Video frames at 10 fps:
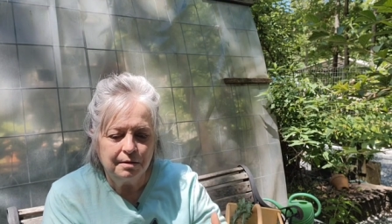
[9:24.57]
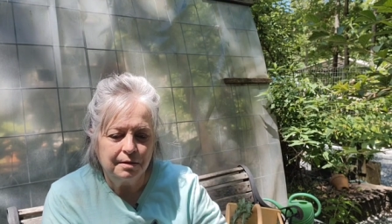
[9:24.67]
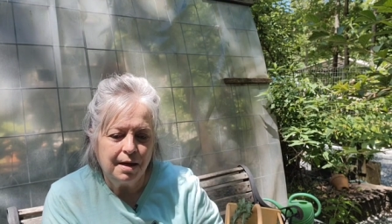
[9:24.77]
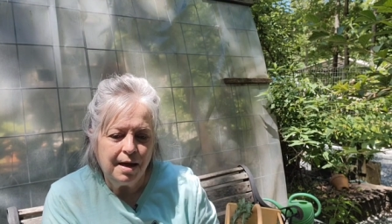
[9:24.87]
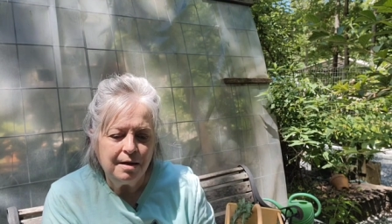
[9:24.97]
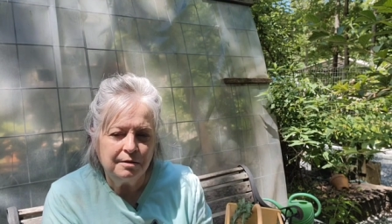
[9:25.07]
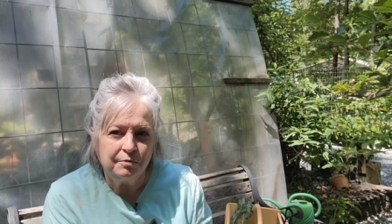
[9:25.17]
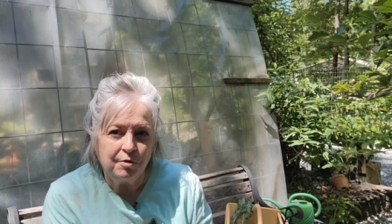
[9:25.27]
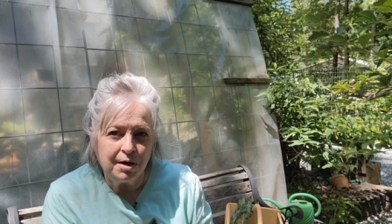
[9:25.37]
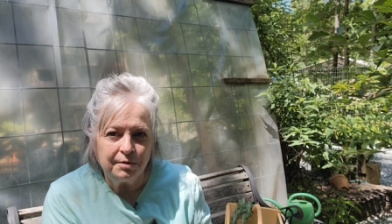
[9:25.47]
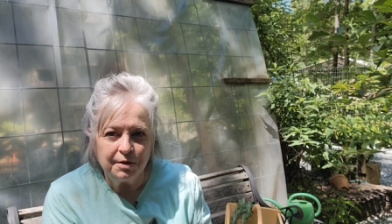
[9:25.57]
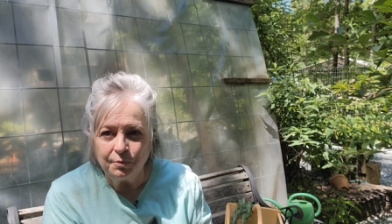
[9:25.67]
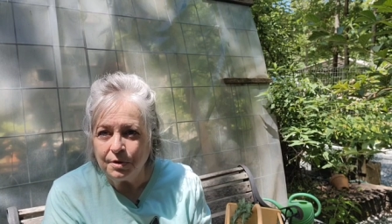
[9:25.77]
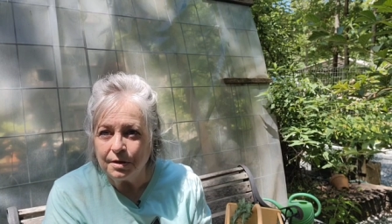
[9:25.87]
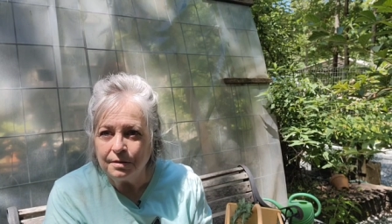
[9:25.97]
the kind of ground
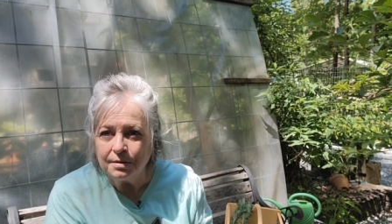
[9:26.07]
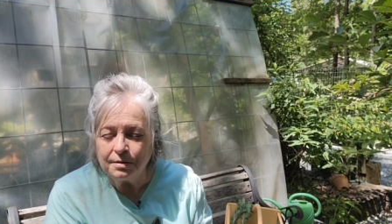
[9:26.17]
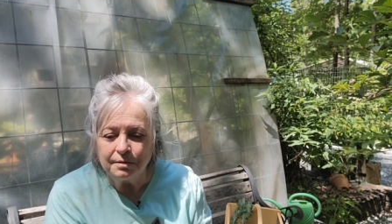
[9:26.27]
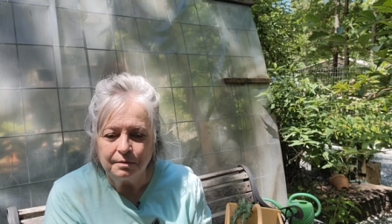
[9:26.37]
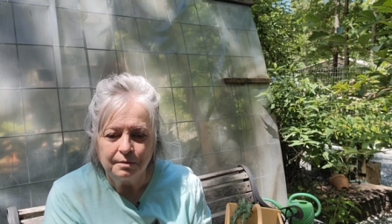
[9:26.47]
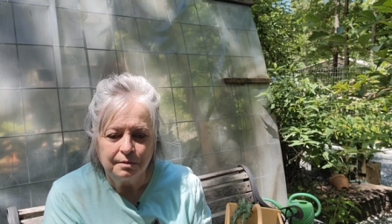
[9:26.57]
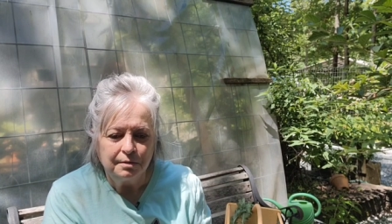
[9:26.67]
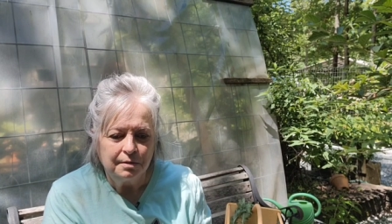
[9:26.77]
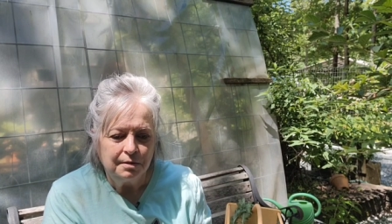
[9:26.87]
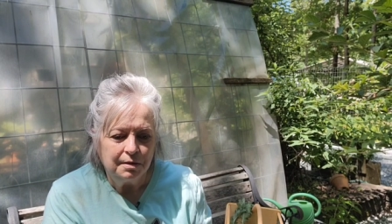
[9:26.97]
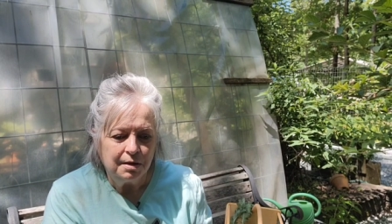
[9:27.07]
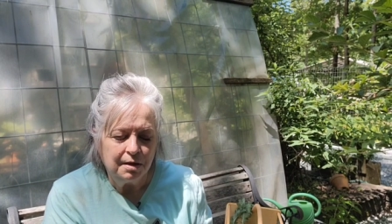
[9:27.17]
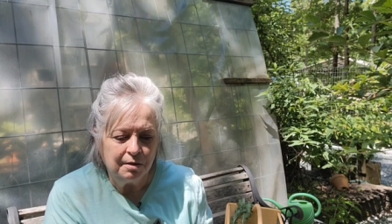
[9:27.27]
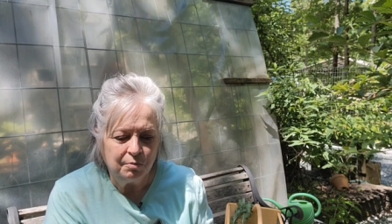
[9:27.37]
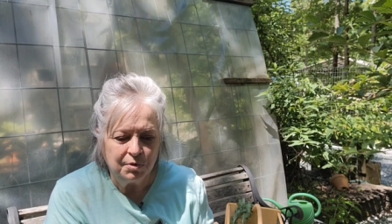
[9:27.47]
it was,
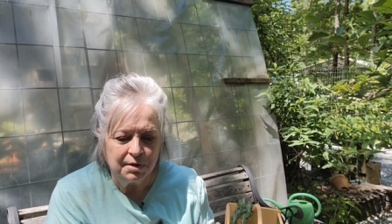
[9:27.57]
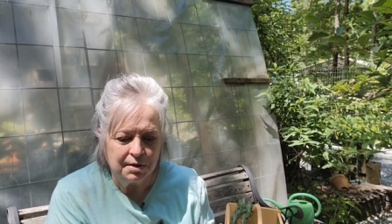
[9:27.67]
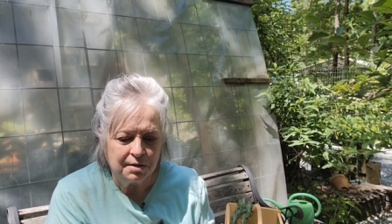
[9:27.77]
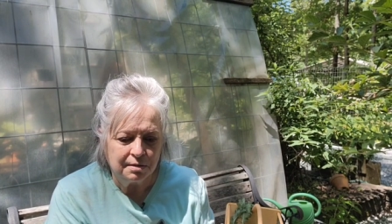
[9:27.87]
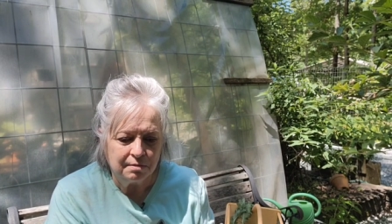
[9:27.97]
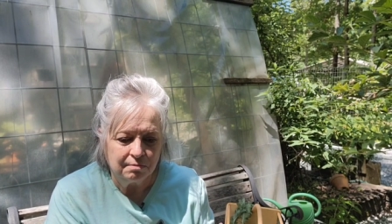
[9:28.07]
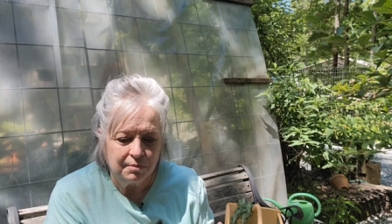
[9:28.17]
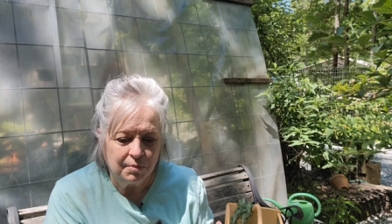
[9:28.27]
it was